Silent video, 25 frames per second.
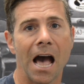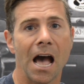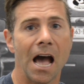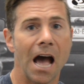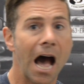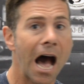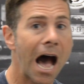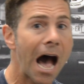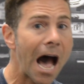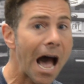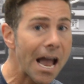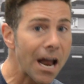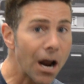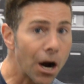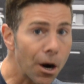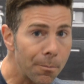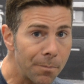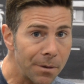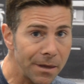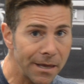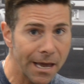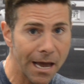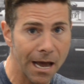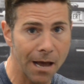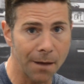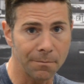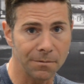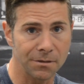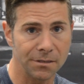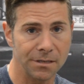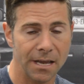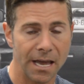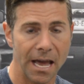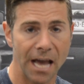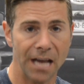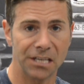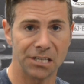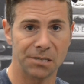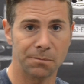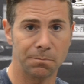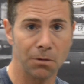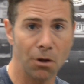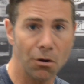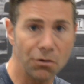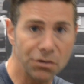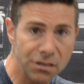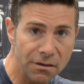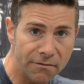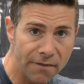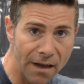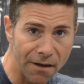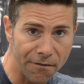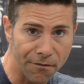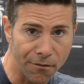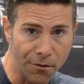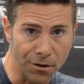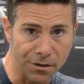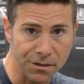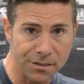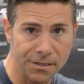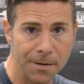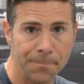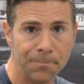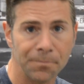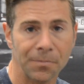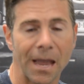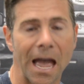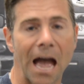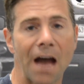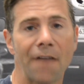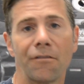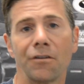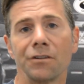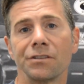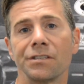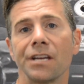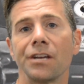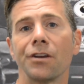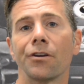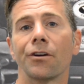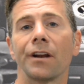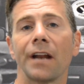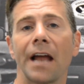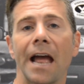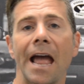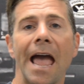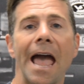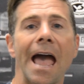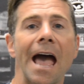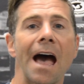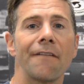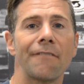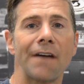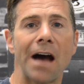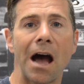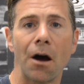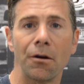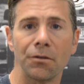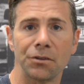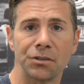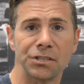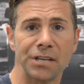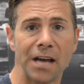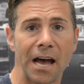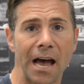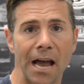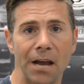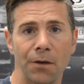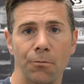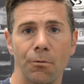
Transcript: High RPMs, explosive efforts that you're going to have outside,